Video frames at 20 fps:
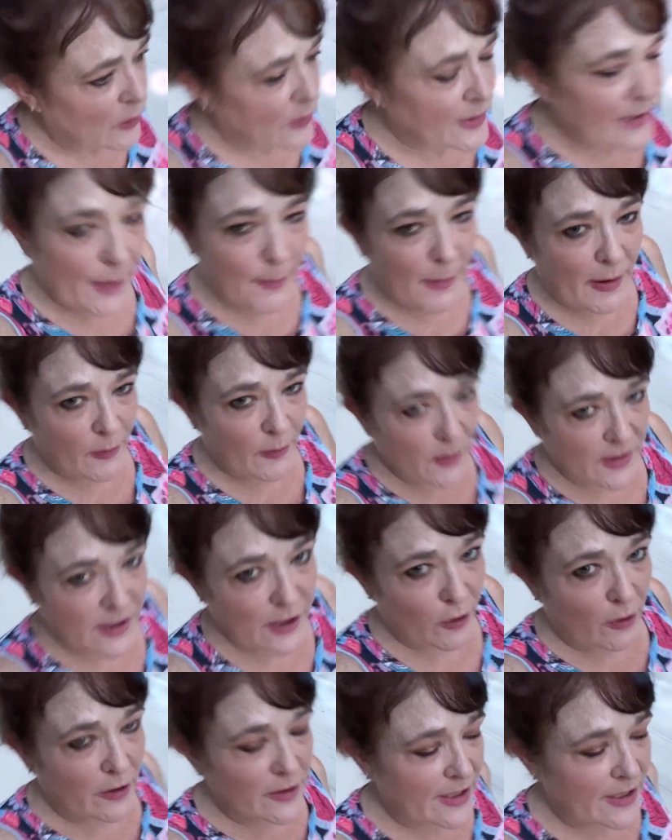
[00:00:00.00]
whose stepmother was
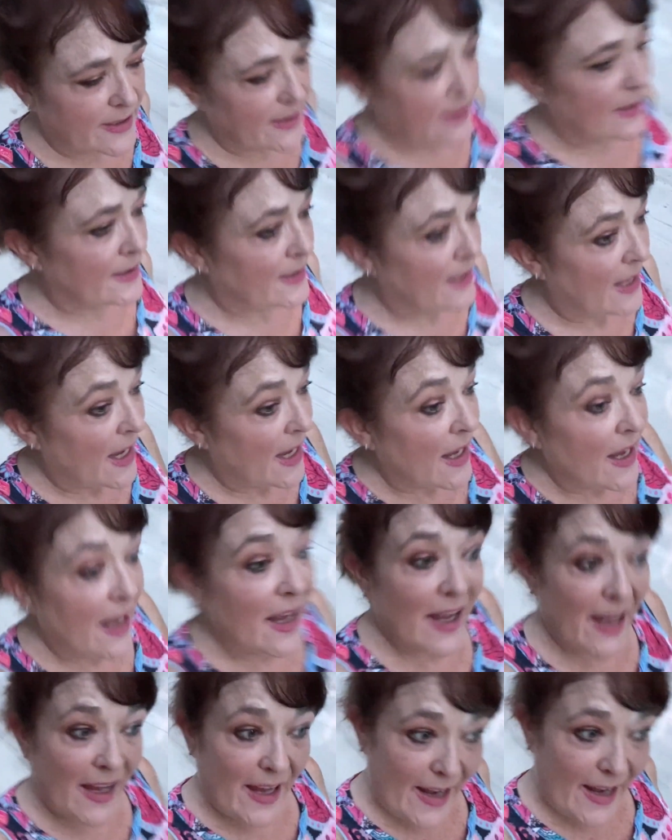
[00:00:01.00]
a
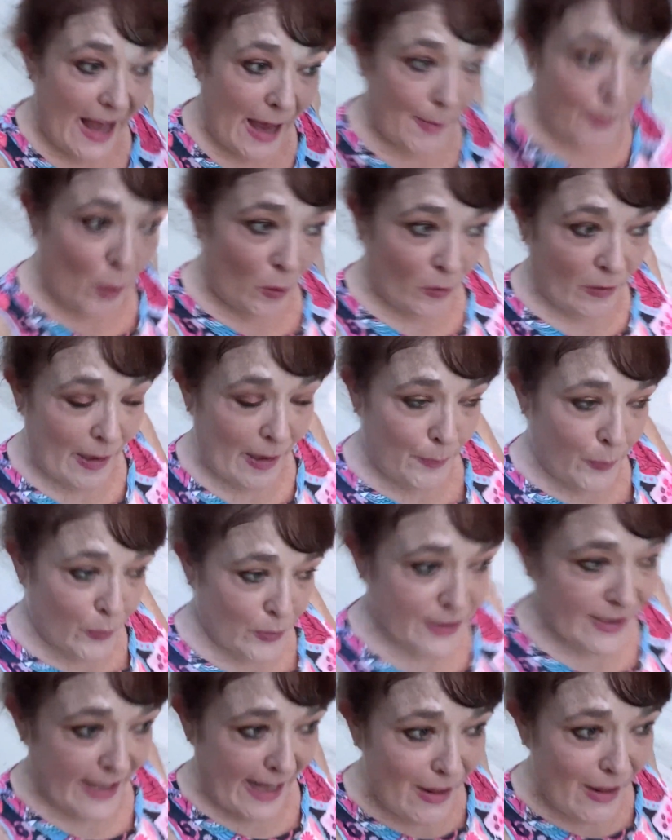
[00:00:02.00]
narcissist and had borderline
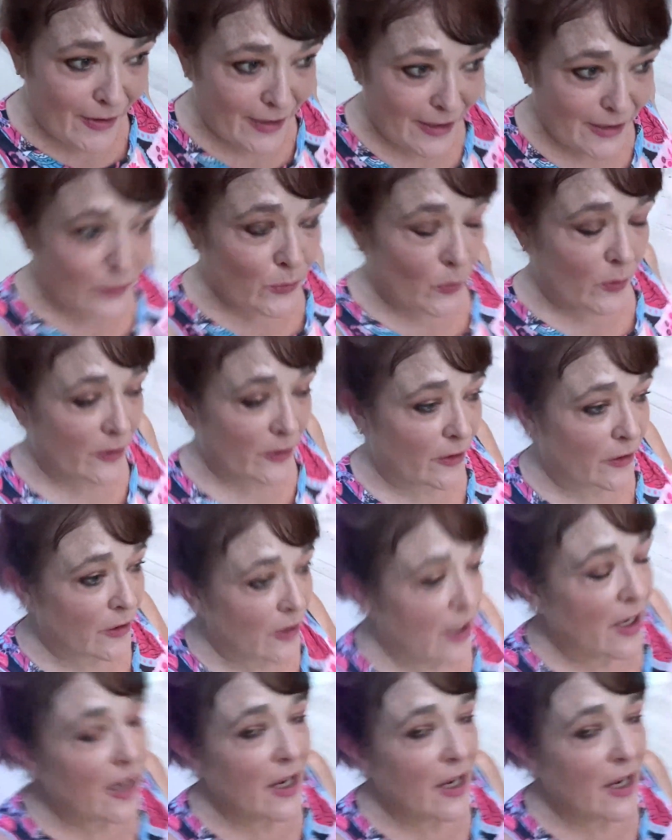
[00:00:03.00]
personality disorder.